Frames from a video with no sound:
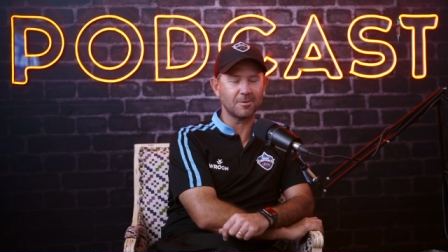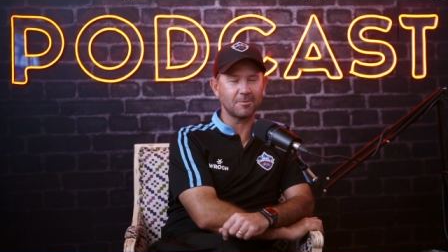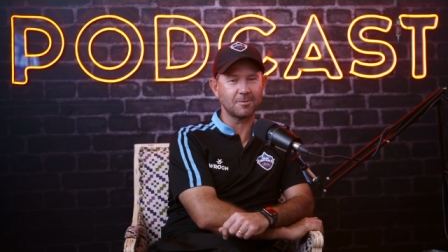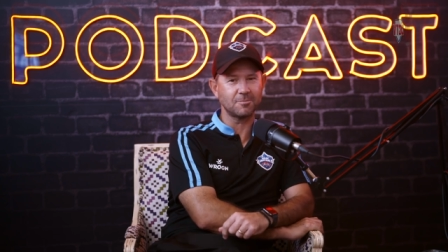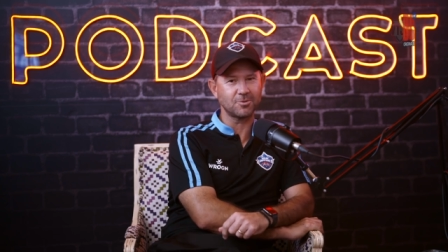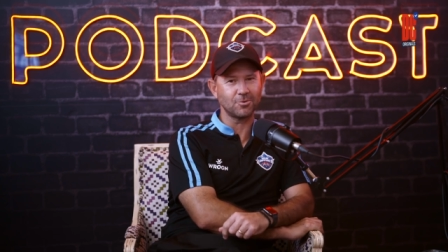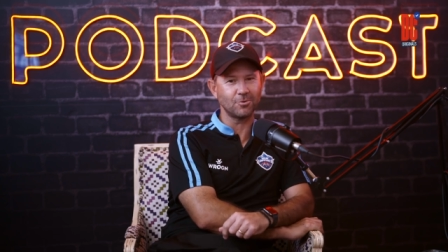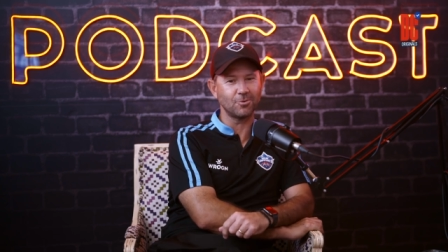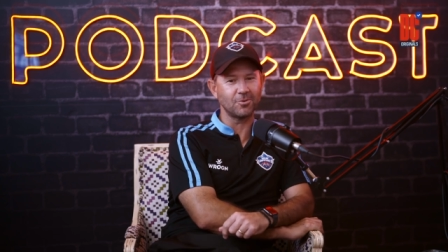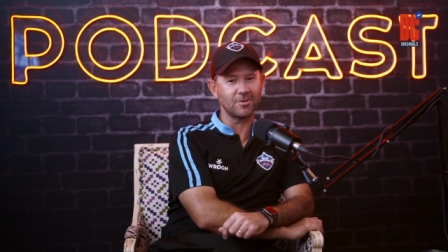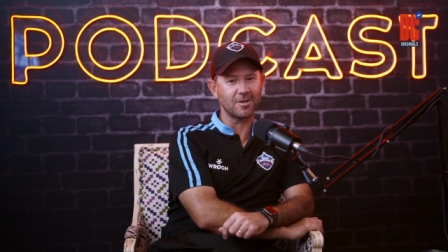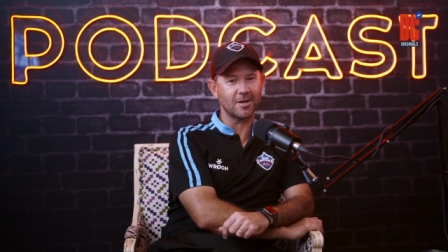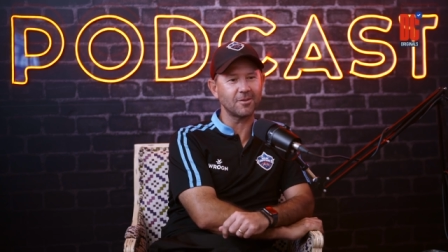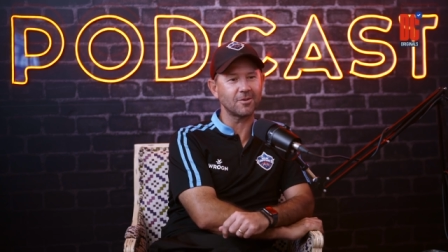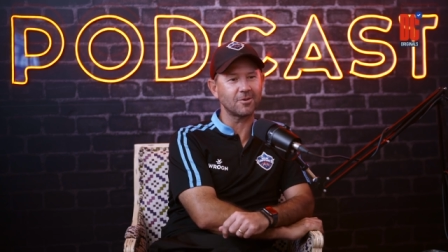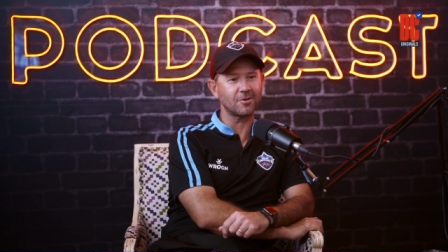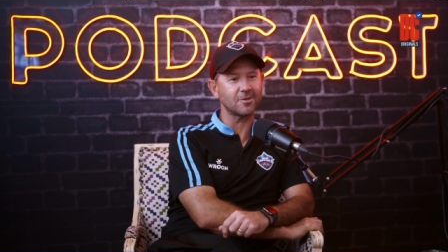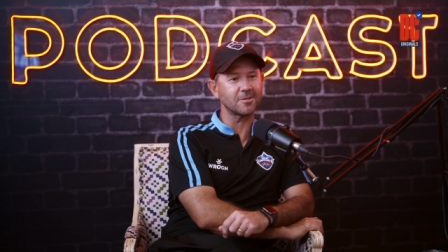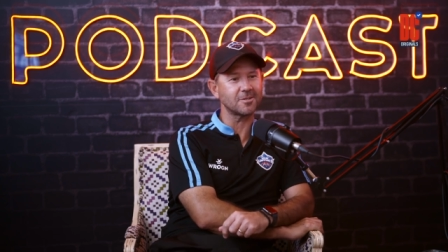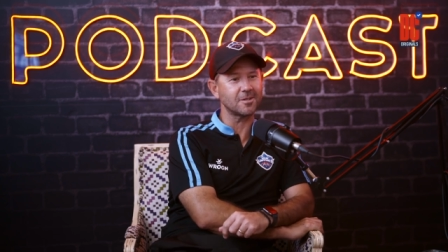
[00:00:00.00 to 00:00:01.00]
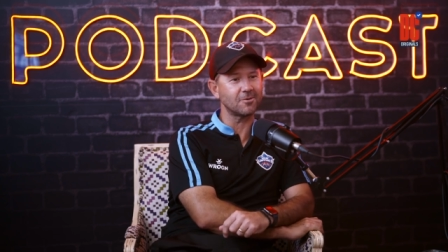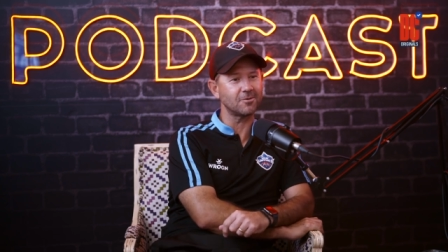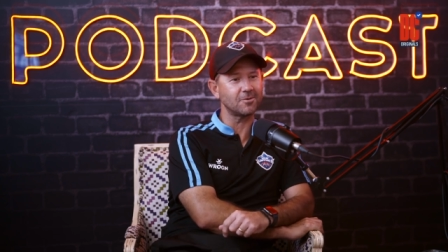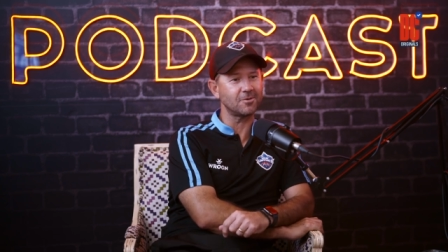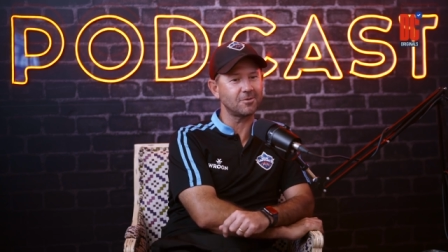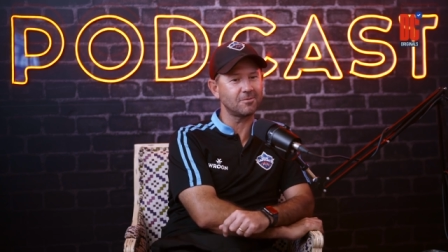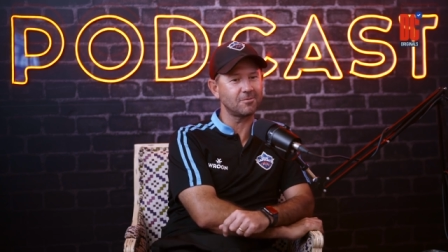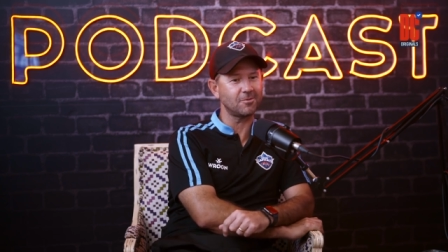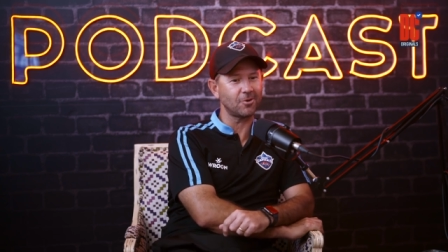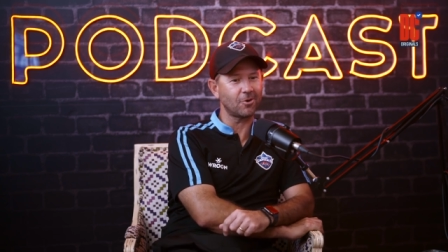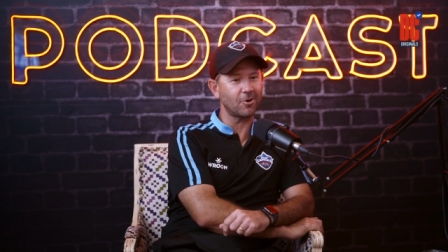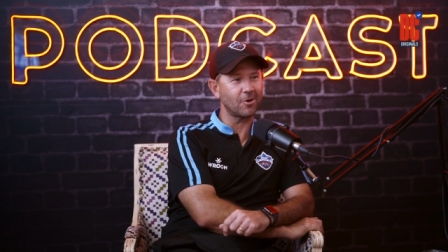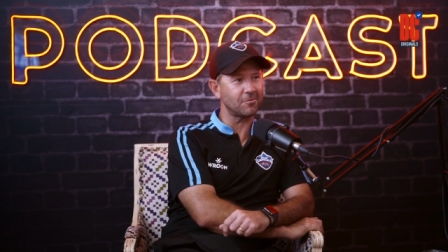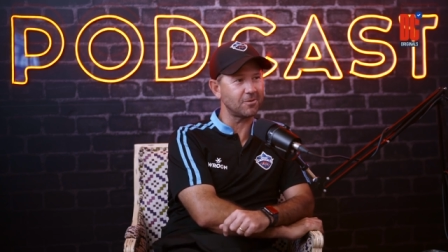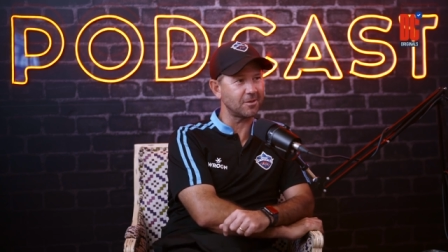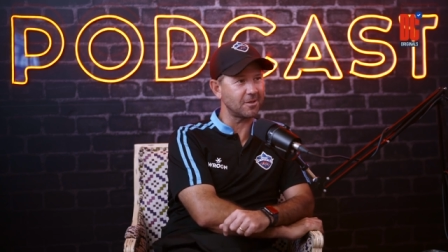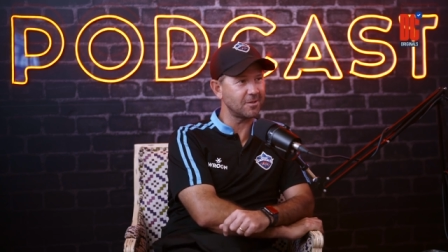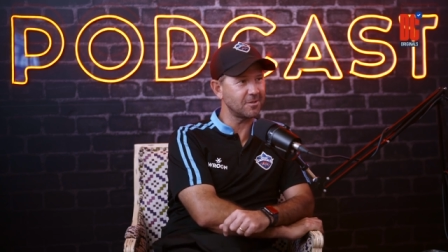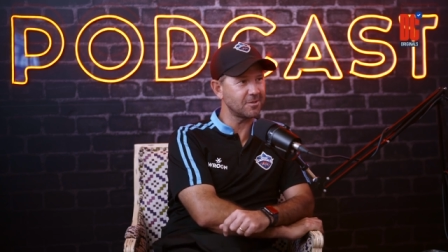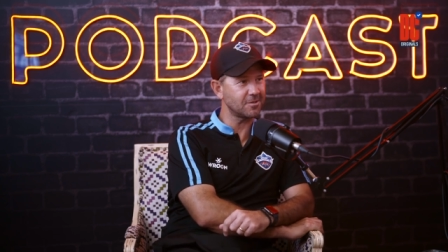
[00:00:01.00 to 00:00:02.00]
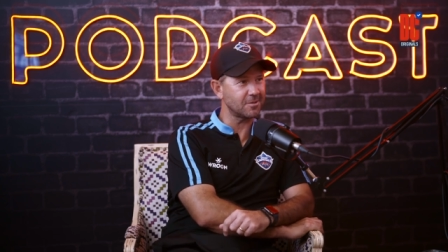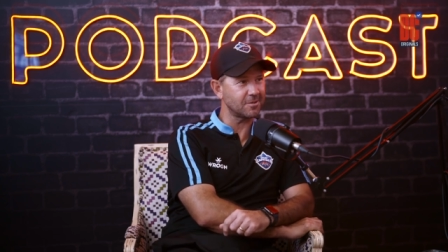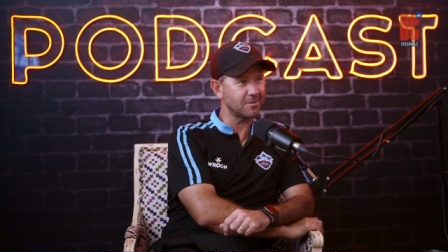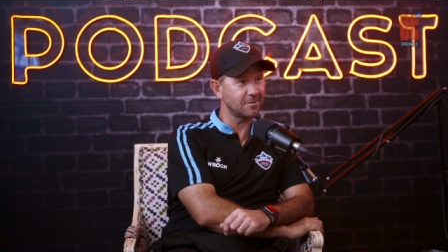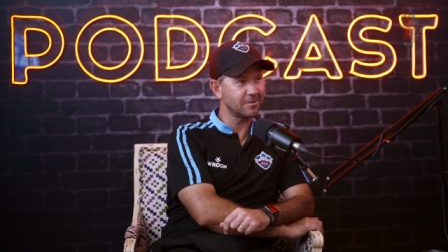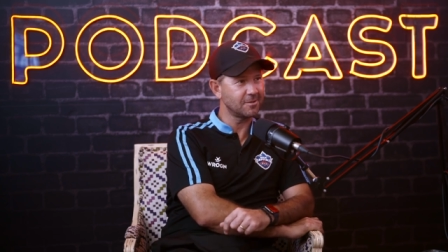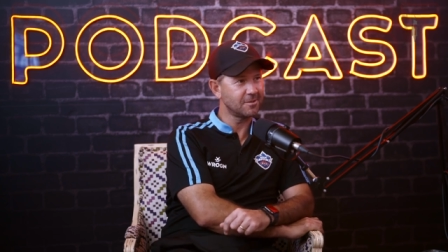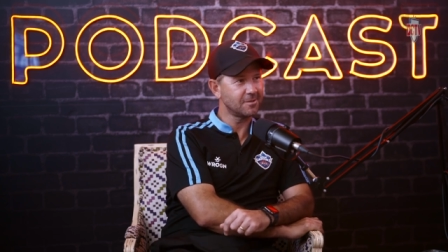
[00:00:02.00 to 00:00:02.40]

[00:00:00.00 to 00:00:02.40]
Yeah. I'm sure the other guys they were diving into